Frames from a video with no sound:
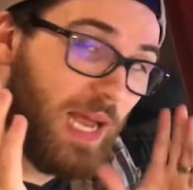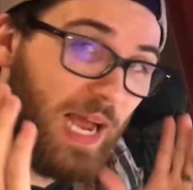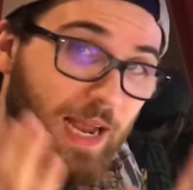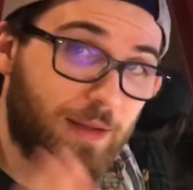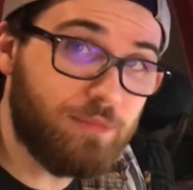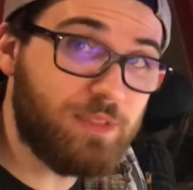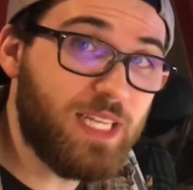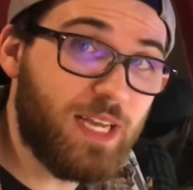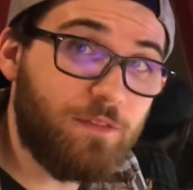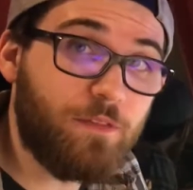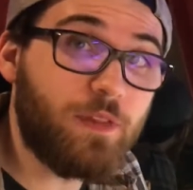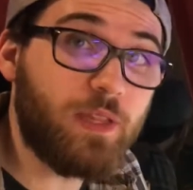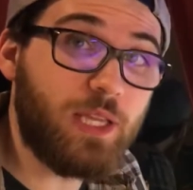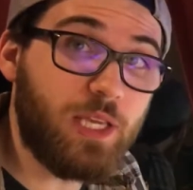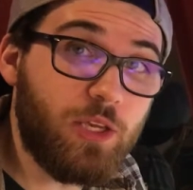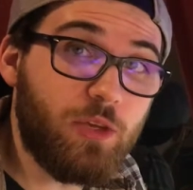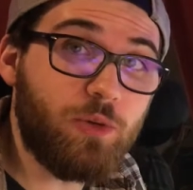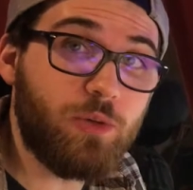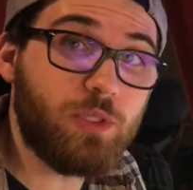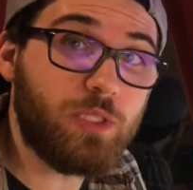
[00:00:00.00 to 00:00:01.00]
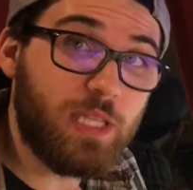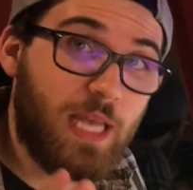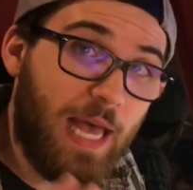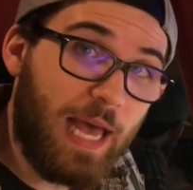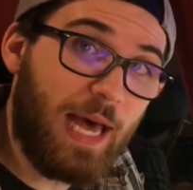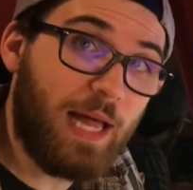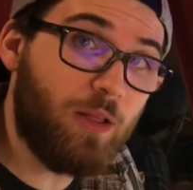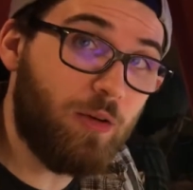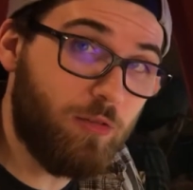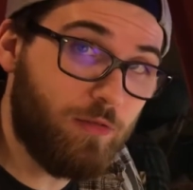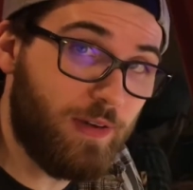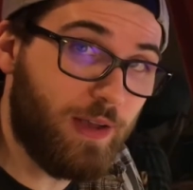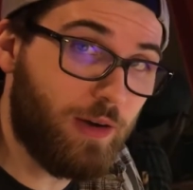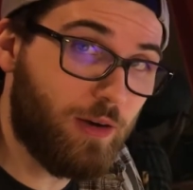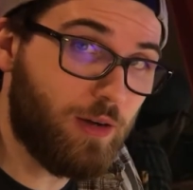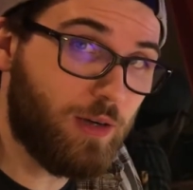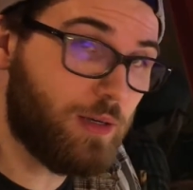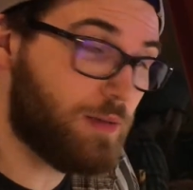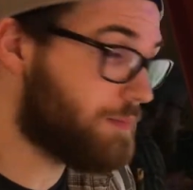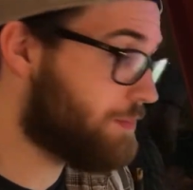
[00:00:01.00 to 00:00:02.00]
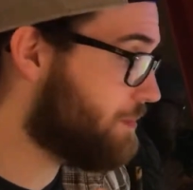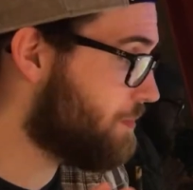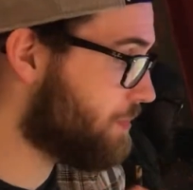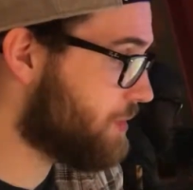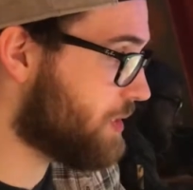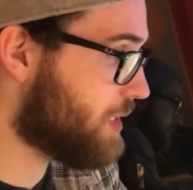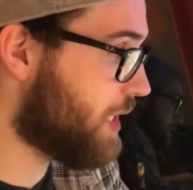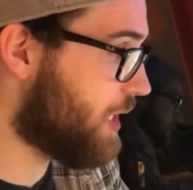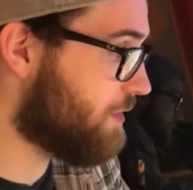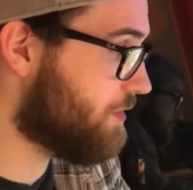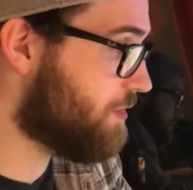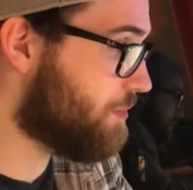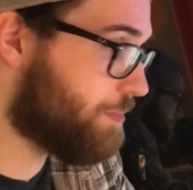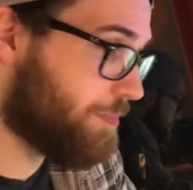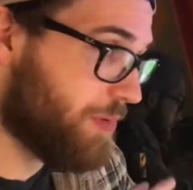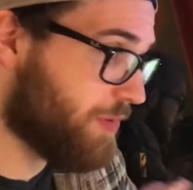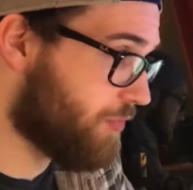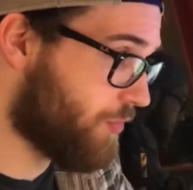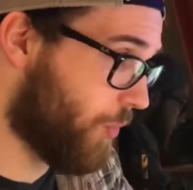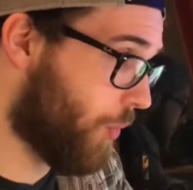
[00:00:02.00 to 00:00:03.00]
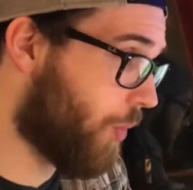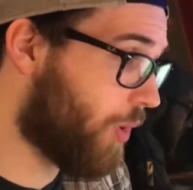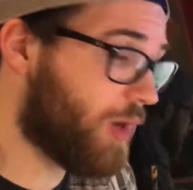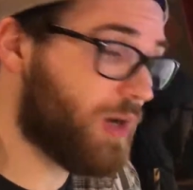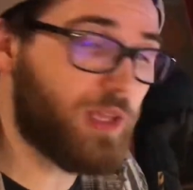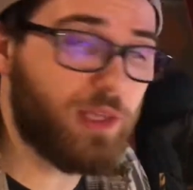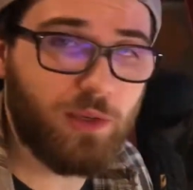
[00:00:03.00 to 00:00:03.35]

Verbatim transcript: I've definitely used aloe vera stuff before.